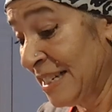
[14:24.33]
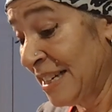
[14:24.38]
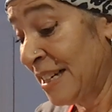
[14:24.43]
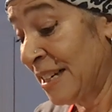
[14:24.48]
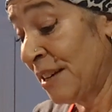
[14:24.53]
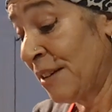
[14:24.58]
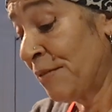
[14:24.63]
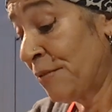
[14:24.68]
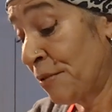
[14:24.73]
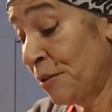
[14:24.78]

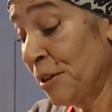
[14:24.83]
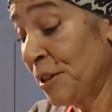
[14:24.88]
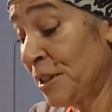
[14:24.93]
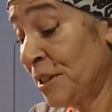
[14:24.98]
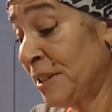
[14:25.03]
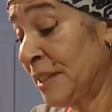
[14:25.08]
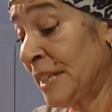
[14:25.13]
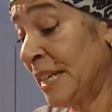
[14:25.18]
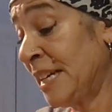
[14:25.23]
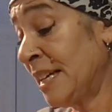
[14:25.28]
And
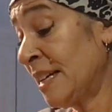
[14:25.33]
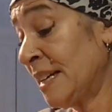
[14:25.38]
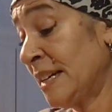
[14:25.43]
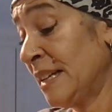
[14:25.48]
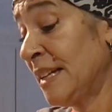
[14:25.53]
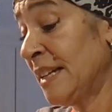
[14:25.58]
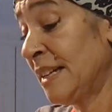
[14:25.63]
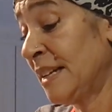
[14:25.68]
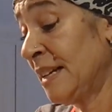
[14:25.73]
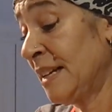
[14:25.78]
unfortunately,
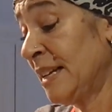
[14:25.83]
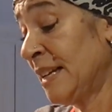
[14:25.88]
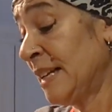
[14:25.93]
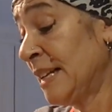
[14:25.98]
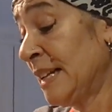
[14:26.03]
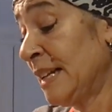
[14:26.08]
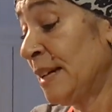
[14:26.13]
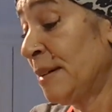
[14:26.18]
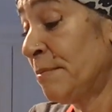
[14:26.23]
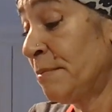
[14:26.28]

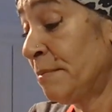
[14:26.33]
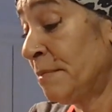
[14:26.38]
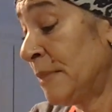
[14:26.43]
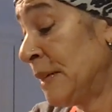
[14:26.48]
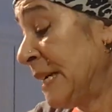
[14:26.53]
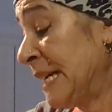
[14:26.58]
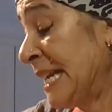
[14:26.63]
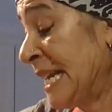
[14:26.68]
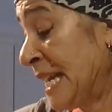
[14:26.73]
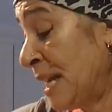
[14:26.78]

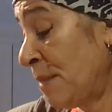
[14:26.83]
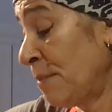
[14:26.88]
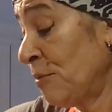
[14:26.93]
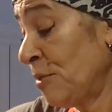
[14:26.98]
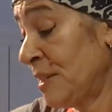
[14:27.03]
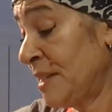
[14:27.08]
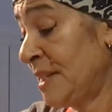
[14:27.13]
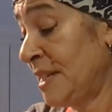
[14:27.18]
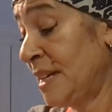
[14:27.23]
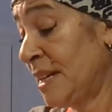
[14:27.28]
my
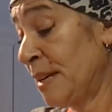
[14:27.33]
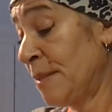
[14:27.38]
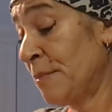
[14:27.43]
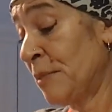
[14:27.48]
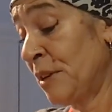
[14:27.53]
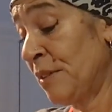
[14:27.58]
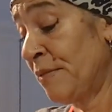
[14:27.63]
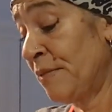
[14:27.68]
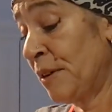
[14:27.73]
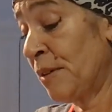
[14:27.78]
camera stand,
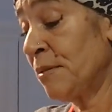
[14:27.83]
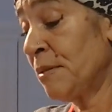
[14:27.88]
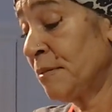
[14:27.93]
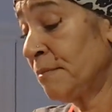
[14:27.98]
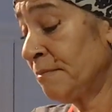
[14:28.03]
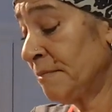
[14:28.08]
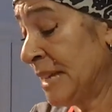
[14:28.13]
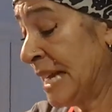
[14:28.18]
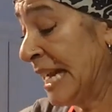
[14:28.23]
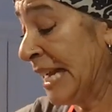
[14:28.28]
my
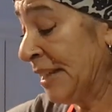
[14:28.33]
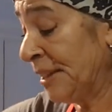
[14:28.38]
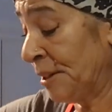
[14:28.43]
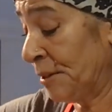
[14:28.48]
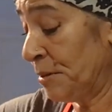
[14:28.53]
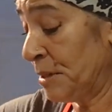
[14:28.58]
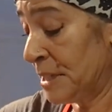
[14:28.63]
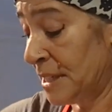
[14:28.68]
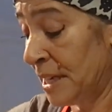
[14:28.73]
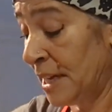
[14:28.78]
phone
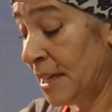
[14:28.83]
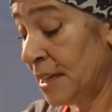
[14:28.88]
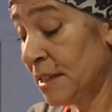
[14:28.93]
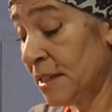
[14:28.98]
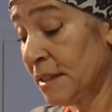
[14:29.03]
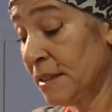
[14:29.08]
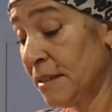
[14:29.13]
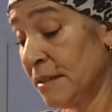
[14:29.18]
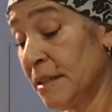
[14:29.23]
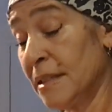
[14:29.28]
halo
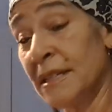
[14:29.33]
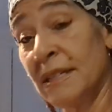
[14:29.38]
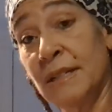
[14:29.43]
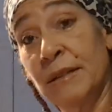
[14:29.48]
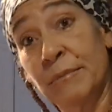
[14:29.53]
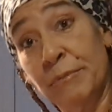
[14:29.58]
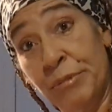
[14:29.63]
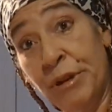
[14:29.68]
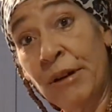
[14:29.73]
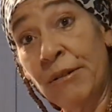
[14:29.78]
stand,
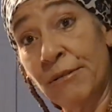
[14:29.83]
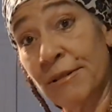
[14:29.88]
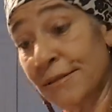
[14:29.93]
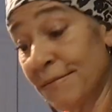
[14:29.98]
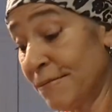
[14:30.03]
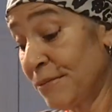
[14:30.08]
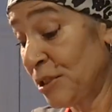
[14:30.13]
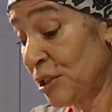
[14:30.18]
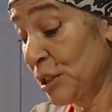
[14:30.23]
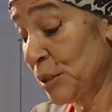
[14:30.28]
broke
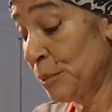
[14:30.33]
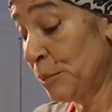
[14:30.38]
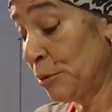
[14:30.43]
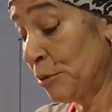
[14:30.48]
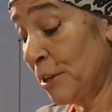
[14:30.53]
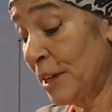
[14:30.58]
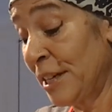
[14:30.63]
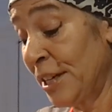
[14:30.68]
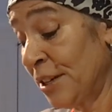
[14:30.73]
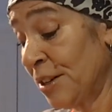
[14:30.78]
just
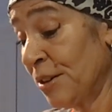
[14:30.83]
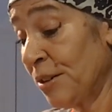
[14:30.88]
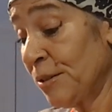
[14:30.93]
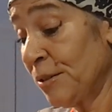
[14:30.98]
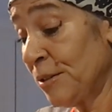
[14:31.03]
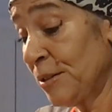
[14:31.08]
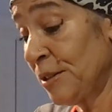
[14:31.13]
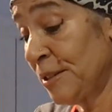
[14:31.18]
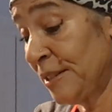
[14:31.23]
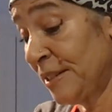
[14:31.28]
prior
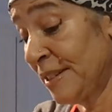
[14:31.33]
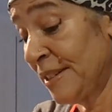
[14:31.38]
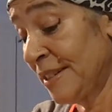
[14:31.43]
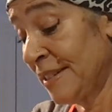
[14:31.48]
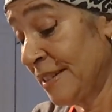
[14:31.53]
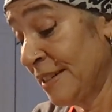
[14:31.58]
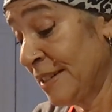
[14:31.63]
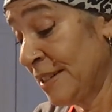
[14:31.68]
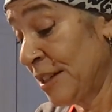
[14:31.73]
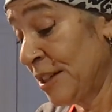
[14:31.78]

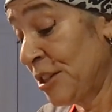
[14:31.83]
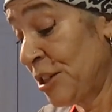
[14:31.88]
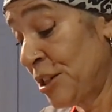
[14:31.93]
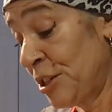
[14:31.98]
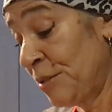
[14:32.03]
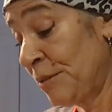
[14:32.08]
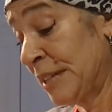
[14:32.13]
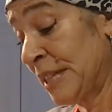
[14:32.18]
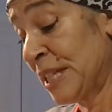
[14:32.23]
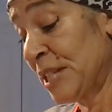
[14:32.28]
to
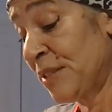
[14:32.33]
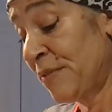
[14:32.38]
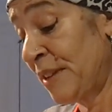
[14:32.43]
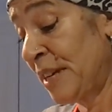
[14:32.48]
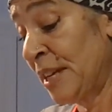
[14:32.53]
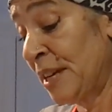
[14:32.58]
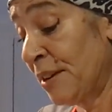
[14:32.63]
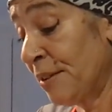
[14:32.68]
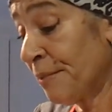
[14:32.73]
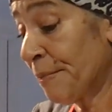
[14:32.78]
doing this
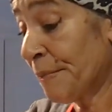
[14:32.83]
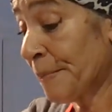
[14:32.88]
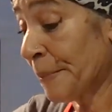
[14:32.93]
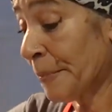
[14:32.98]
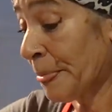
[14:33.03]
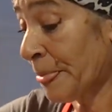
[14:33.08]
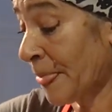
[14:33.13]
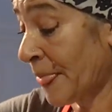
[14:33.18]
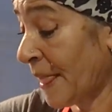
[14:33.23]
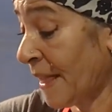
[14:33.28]
video.
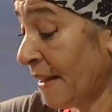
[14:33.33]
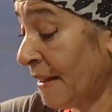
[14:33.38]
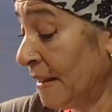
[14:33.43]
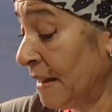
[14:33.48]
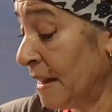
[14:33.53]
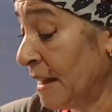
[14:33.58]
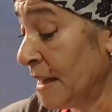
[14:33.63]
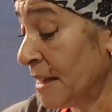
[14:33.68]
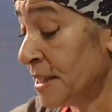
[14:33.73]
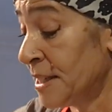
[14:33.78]

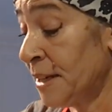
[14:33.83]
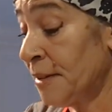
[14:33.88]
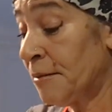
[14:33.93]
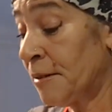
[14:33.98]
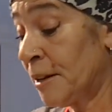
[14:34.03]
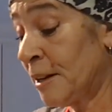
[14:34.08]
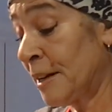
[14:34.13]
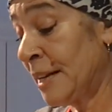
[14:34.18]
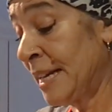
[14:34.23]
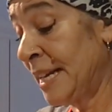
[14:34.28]

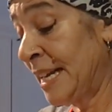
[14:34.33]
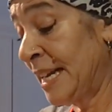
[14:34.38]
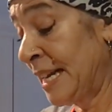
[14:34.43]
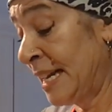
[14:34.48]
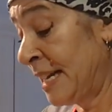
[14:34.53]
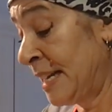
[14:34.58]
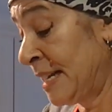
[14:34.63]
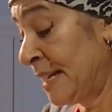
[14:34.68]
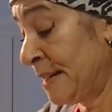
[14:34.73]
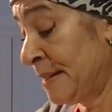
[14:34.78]
So I
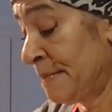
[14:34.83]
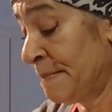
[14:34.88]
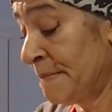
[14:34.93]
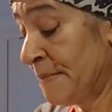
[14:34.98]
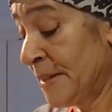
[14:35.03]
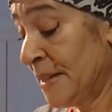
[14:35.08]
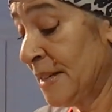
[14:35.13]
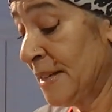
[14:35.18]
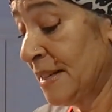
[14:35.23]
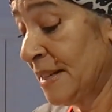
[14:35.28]

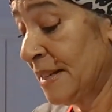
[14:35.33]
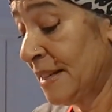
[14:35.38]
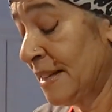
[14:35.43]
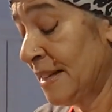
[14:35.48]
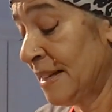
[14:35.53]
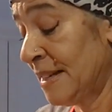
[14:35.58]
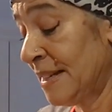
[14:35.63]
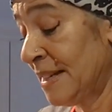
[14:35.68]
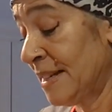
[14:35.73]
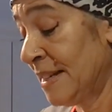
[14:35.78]
am
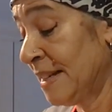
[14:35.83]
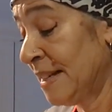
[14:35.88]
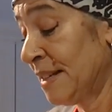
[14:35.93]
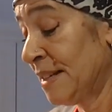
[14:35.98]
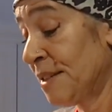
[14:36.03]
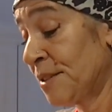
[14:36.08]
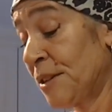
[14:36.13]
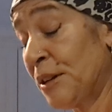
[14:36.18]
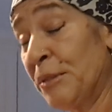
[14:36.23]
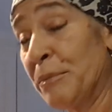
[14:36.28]

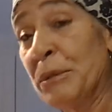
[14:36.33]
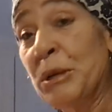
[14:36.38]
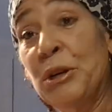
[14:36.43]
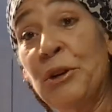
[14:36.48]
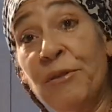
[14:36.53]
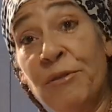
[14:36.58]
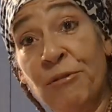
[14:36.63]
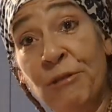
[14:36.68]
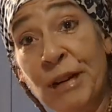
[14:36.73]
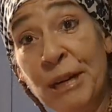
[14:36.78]
sort of
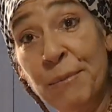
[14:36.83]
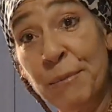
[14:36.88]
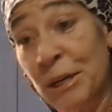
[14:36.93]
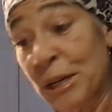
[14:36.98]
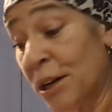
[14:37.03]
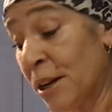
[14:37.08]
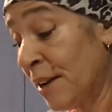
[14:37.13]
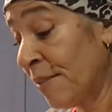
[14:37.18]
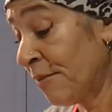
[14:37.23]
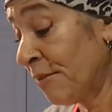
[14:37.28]
maneuvering and
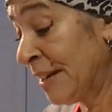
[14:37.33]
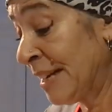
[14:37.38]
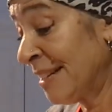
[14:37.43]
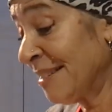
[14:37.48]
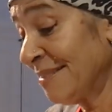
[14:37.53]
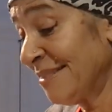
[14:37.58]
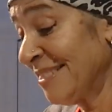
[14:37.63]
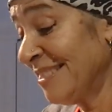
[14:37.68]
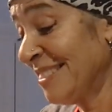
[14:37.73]
MacGyvering,